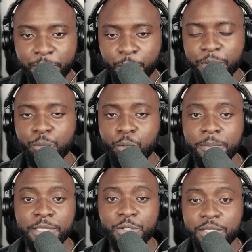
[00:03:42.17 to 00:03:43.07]
with
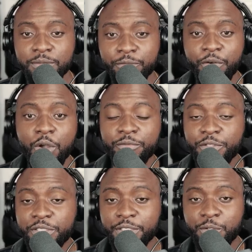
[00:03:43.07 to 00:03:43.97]
women, you can fall for
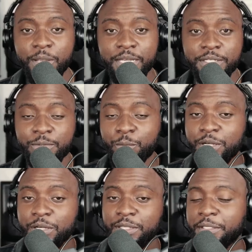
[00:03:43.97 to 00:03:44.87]
situations
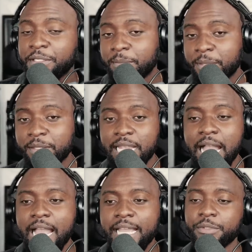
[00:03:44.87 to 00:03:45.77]
where there's some other
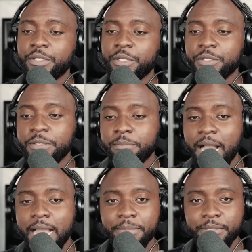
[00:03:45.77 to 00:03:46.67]
guy who's currently
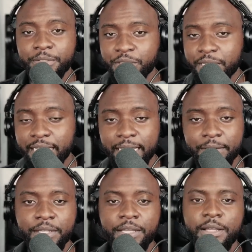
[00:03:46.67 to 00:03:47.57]
piping your chick out
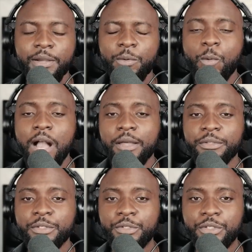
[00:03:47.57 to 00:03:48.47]
while
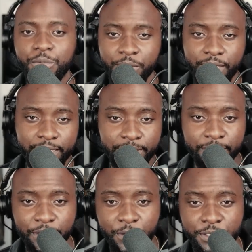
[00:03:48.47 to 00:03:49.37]
you two are getting
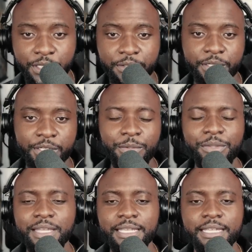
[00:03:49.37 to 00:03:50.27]
to know each other and you
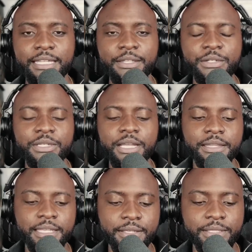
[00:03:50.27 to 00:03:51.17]
think there's
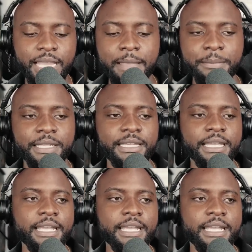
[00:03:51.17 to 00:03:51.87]
nothing else happening.